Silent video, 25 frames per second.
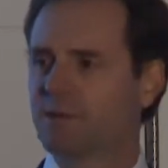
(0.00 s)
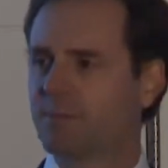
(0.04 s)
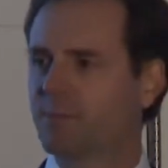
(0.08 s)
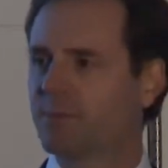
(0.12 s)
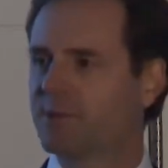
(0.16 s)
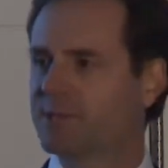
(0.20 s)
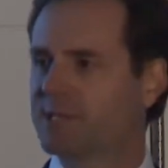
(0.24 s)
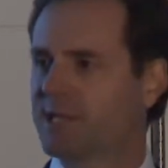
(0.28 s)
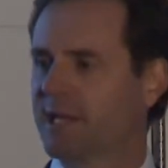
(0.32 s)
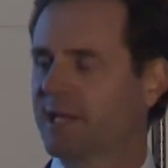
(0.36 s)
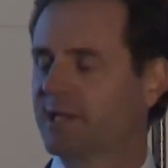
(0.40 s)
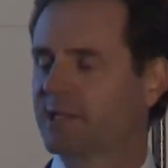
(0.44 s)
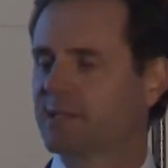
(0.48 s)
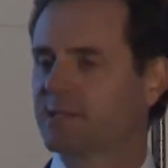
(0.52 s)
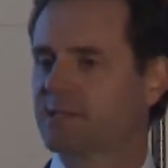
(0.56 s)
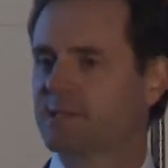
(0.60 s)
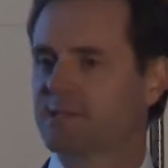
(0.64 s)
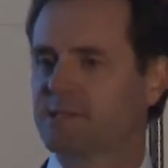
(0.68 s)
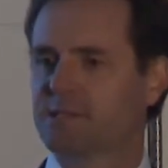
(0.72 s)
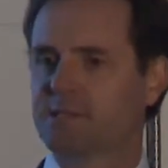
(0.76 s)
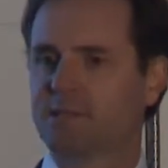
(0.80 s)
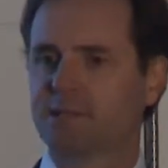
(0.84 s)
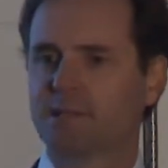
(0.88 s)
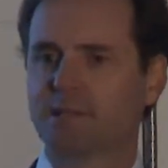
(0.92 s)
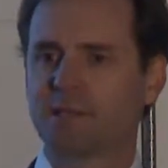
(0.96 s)
and
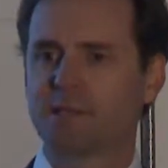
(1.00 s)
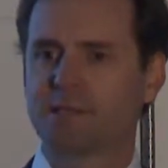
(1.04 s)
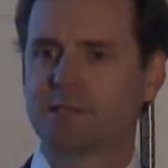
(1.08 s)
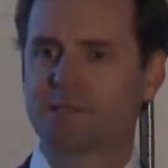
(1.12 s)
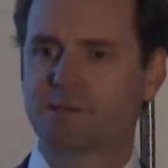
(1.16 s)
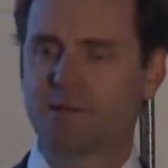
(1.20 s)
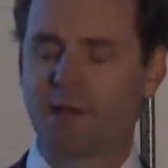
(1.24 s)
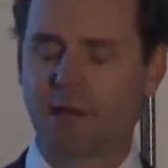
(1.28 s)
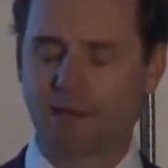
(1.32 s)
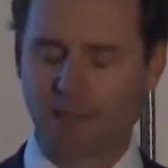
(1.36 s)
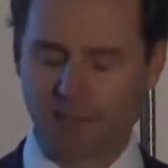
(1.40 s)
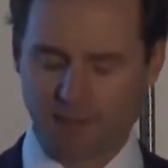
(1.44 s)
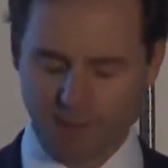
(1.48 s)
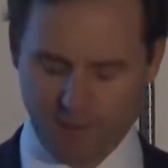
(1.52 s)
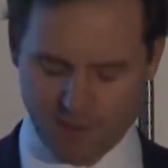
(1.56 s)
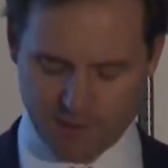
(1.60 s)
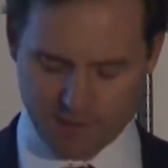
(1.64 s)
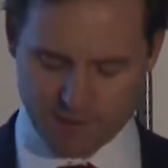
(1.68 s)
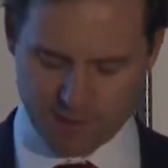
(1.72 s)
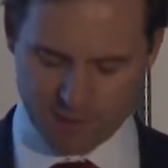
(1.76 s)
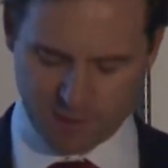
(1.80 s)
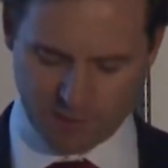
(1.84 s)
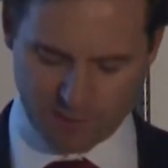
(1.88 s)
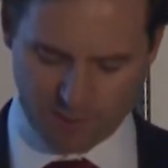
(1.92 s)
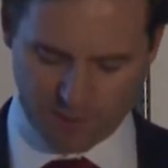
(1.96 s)
protections that the Australian
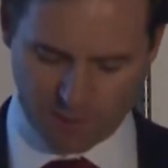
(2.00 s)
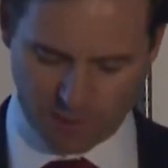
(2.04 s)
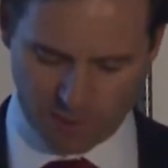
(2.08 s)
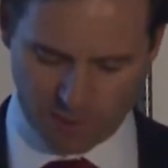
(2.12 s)
consumer